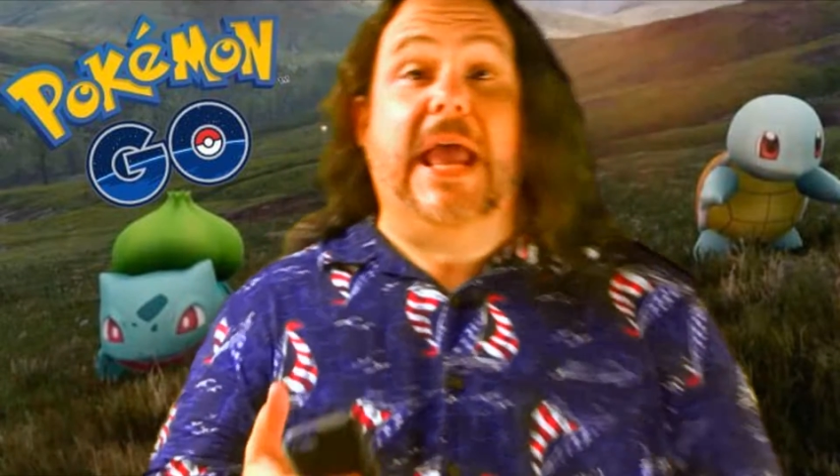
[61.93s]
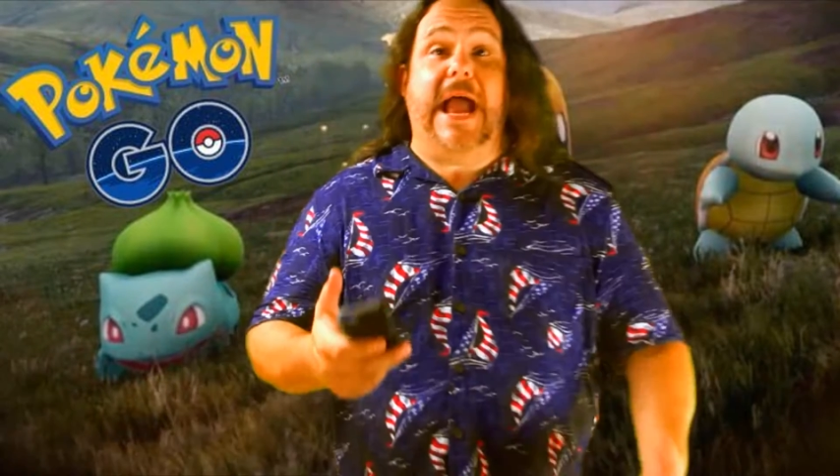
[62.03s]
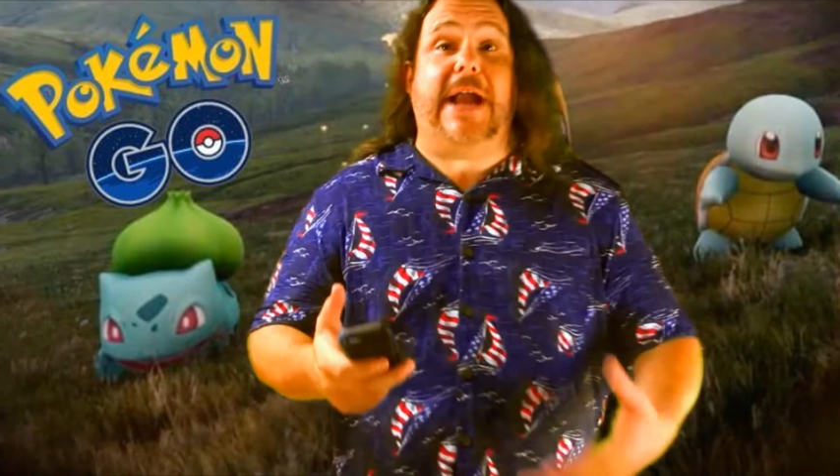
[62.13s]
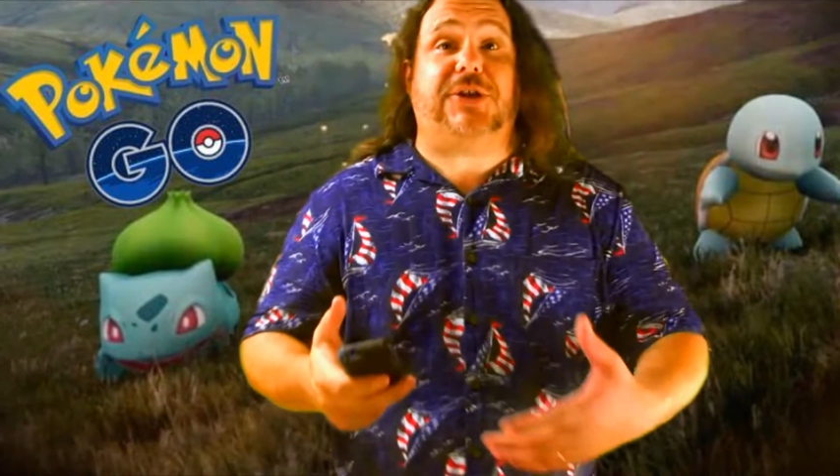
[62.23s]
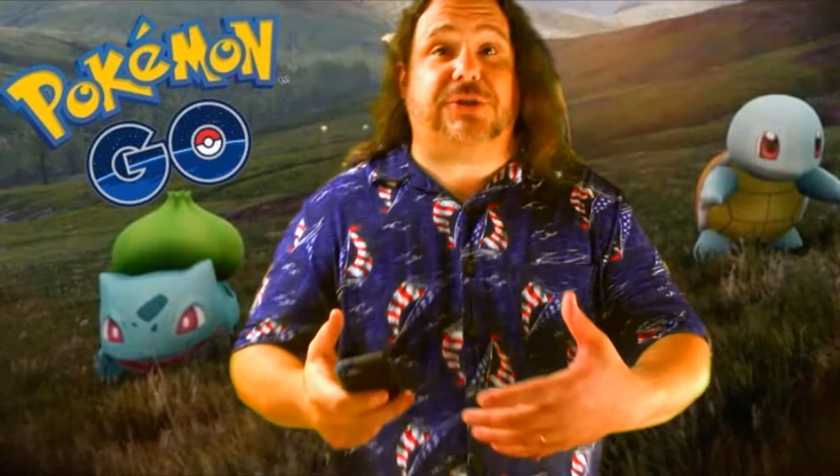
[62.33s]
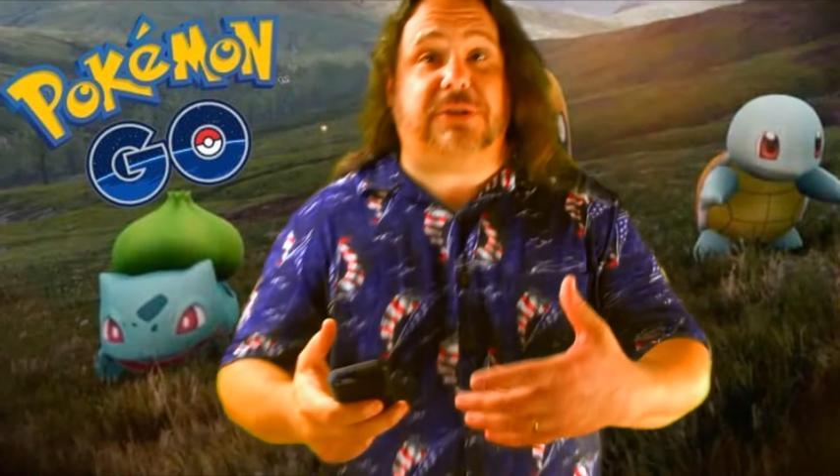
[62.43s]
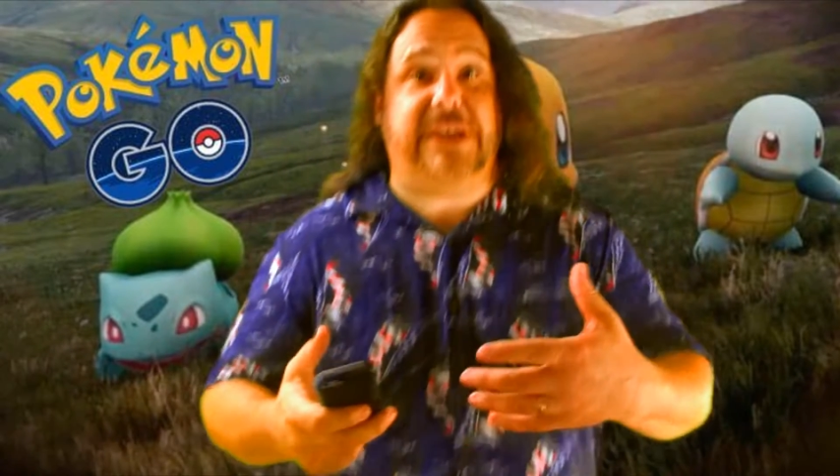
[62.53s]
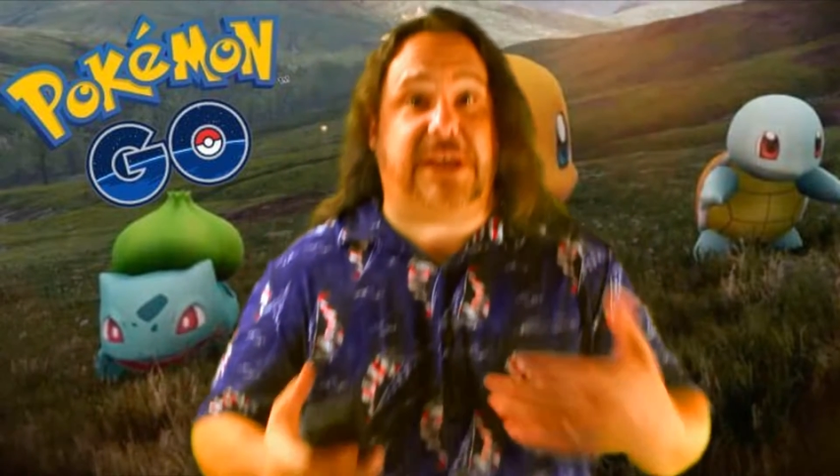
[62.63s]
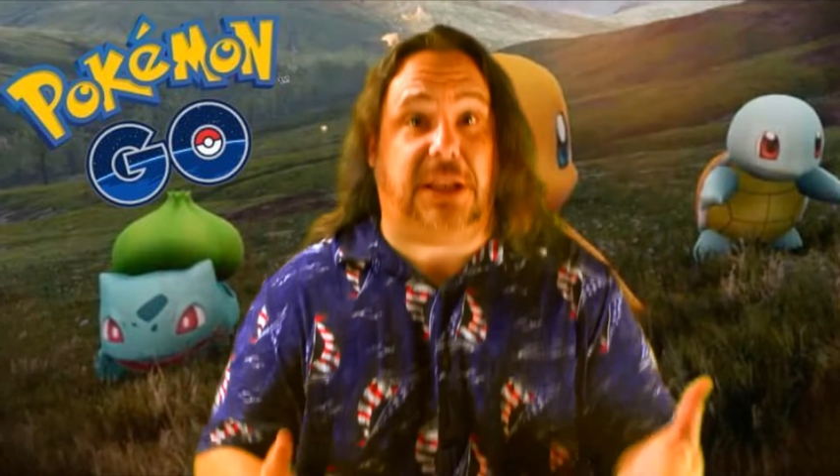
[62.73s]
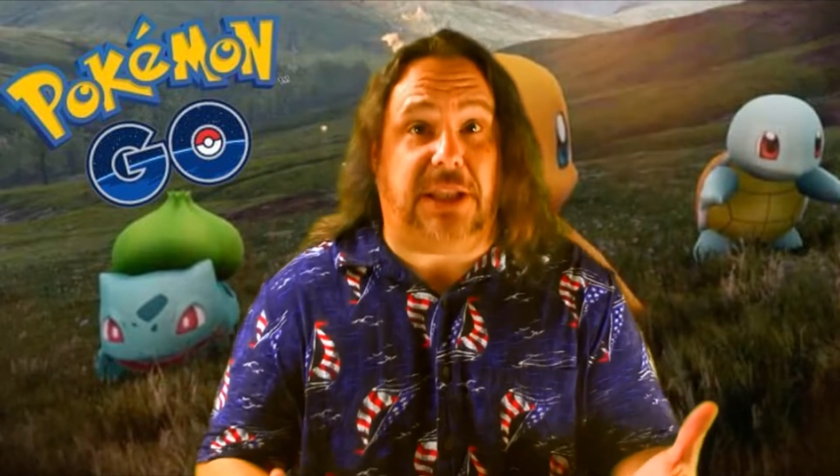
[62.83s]

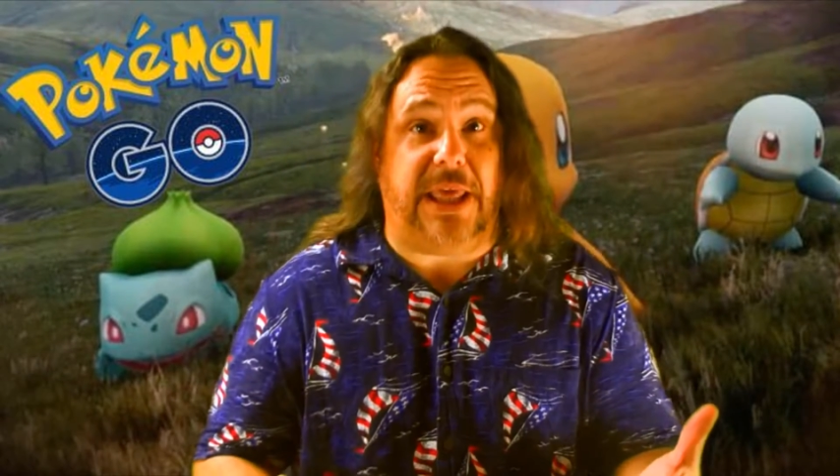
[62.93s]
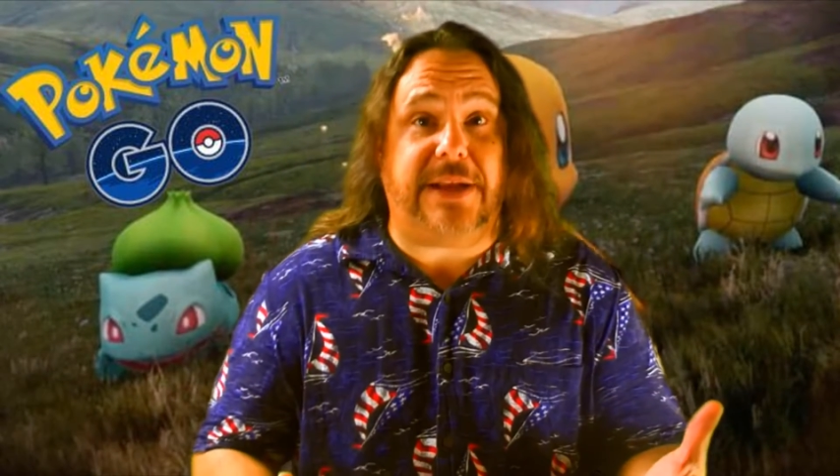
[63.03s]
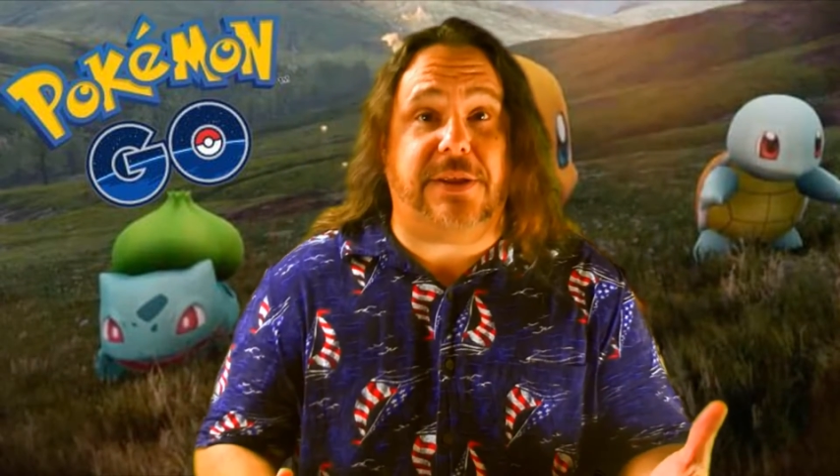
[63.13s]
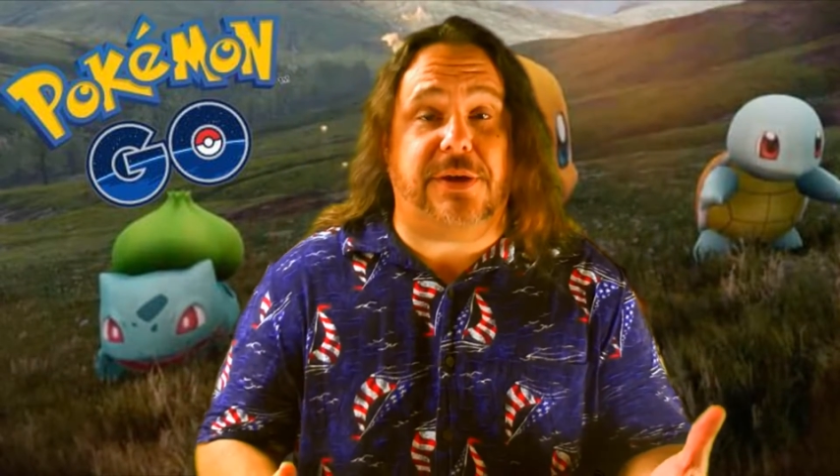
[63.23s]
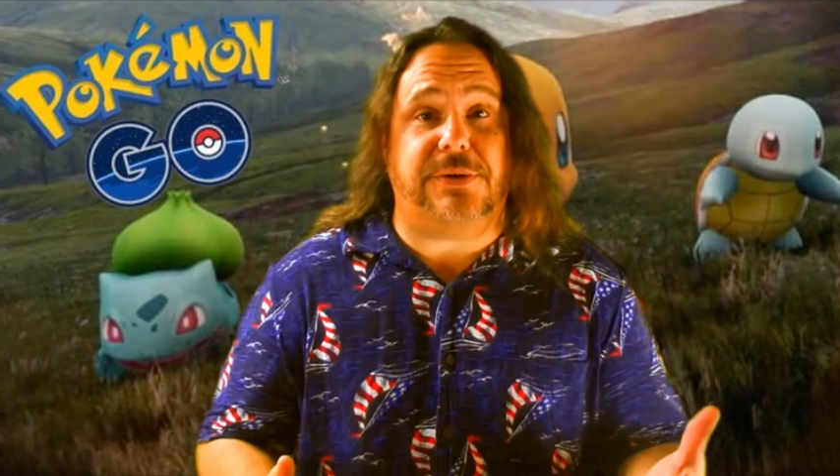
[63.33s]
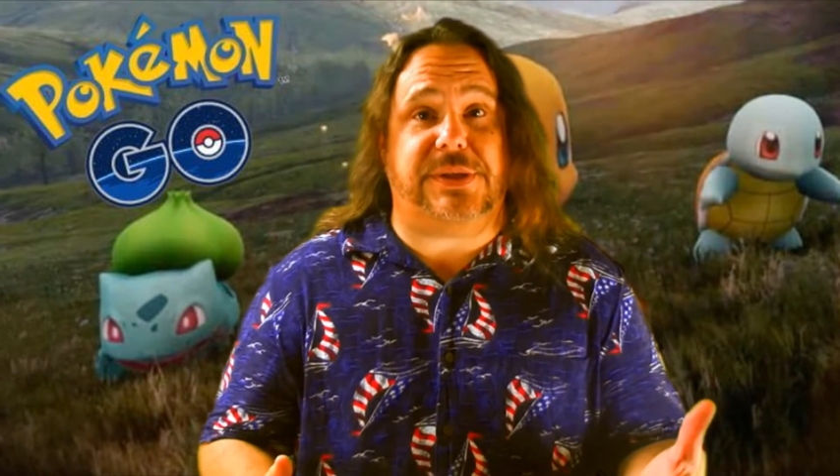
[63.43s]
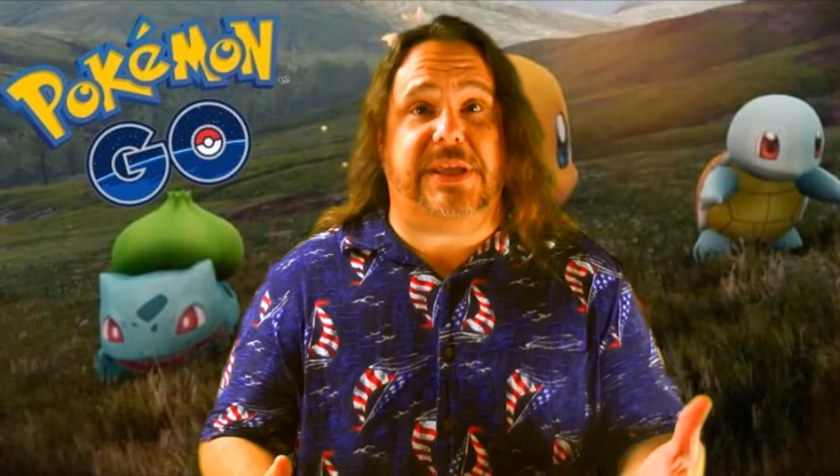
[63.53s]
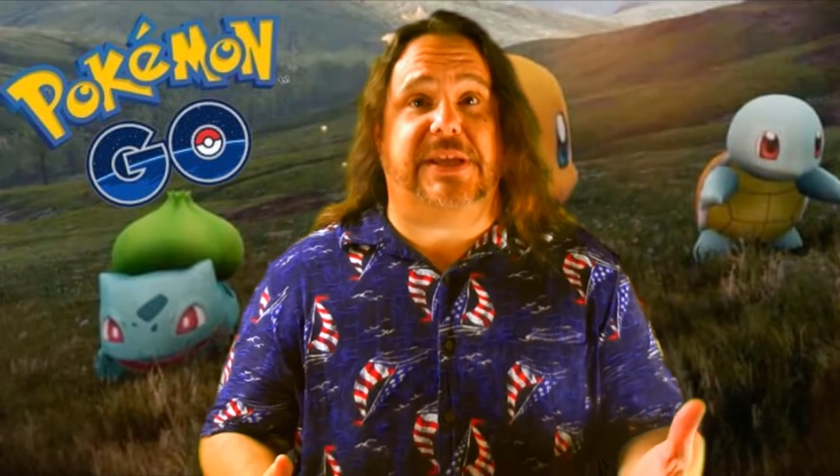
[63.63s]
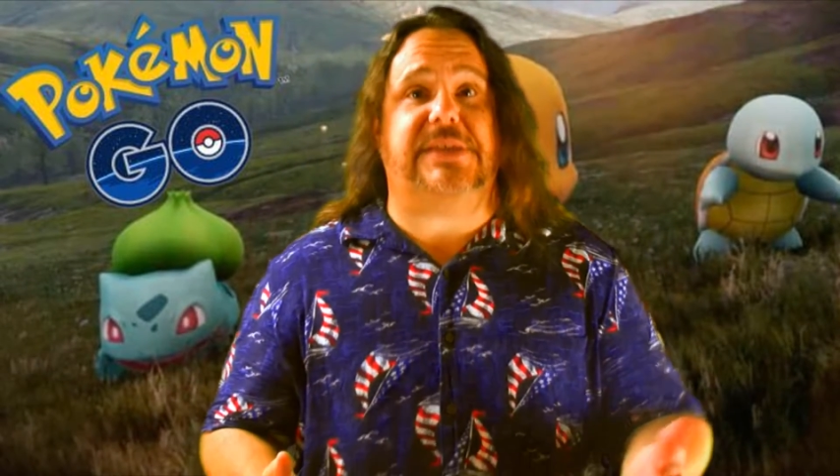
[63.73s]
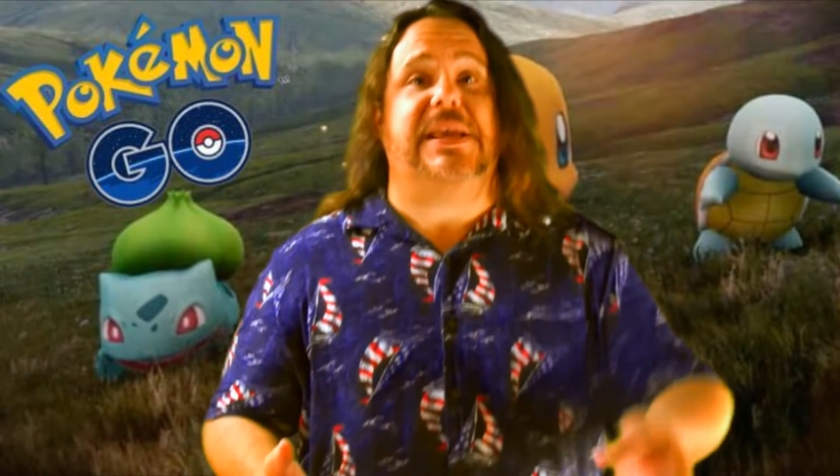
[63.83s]
Actually collect those
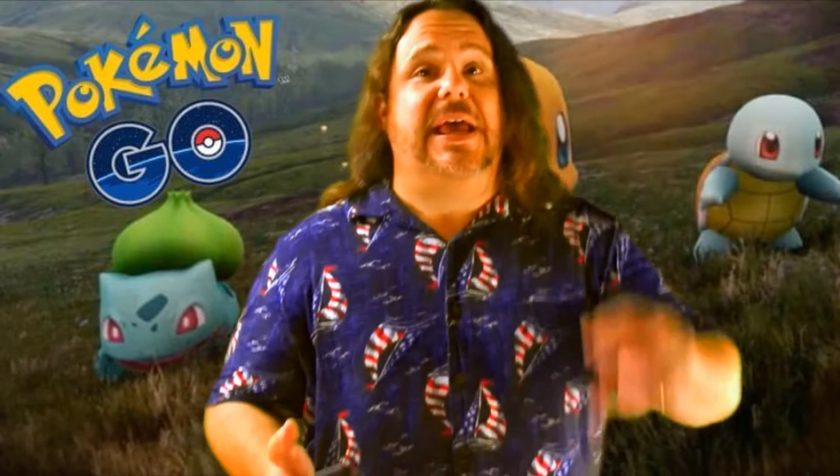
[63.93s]
things,